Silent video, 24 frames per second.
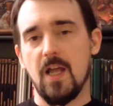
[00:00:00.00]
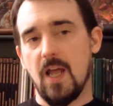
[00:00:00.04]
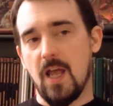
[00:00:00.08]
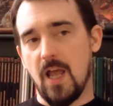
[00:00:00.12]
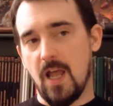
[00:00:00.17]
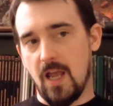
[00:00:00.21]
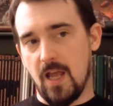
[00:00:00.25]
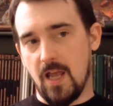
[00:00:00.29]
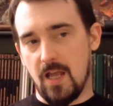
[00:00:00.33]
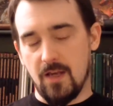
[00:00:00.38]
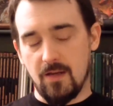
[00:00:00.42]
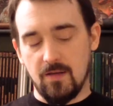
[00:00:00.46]

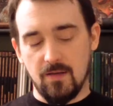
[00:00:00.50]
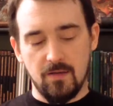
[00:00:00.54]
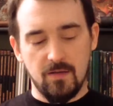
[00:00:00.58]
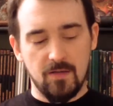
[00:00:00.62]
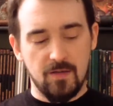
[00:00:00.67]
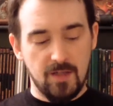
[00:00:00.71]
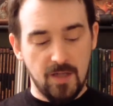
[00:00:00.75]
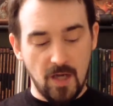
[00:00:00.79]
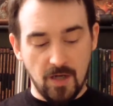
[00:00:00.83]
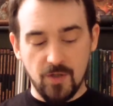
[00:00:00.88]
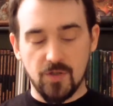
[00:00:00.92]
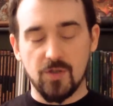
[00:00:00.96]

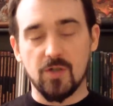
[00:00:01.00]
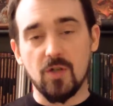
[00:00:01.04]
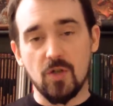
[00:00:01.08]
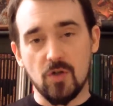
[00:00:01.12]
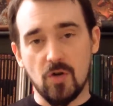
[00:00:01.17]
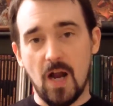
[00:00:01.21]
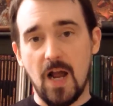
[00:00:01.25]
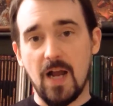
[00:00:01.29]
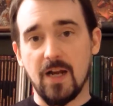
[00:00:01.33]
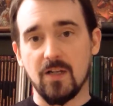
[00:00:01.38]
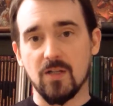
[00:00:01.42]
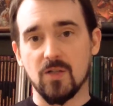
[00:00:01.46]
And Dungeons and
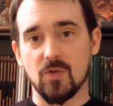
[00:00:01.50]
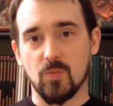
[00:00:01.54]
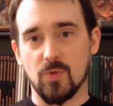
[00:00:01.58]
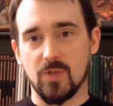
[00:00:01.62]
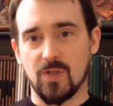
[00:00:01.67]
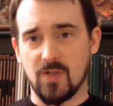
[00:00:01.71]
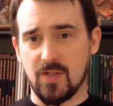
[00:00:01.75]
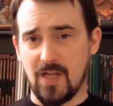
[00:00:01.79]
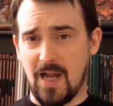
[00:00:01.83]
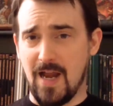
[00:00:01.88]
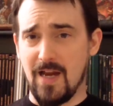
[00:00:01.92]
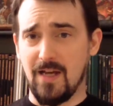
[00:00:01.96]
Dragons was
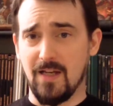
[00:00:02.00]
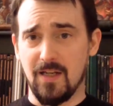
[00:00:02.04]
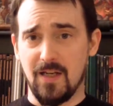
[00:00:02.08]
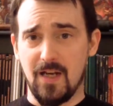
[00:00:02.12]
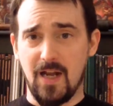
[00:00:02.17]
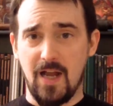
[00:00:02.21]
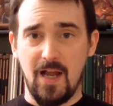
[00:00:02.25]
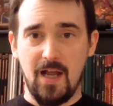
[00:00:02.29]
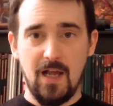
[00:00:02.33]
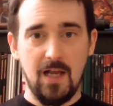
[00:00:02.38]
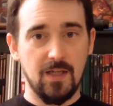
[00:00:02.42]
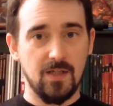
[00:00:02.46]
cited
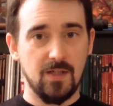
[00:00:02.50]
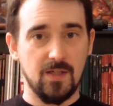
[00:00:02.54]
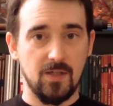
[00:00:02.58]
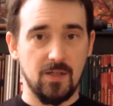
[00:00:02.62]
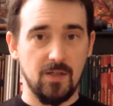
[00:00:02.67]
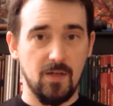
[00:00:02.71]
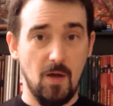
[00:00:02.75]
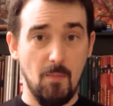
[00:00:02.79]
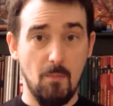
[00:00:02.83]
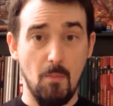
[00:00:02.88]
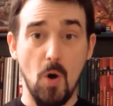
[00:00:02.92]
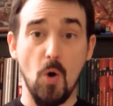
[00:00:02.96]

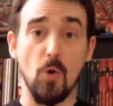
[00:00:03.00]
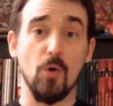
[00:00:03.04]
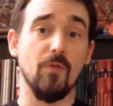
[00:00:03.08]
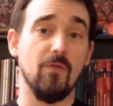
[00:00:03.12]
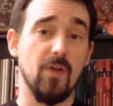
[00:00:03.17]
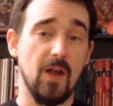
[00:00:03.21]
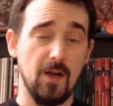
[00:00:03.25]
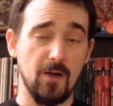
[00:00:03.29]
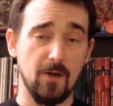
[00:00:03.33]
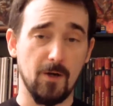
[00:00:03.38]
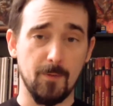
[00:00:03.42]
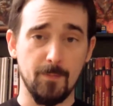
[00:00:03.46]
as a
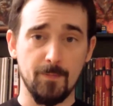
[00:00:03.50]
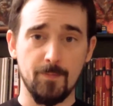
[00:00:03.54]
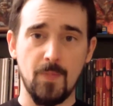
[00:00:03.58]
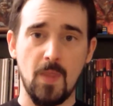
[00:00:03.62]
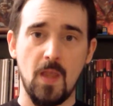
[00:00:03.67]
motivator.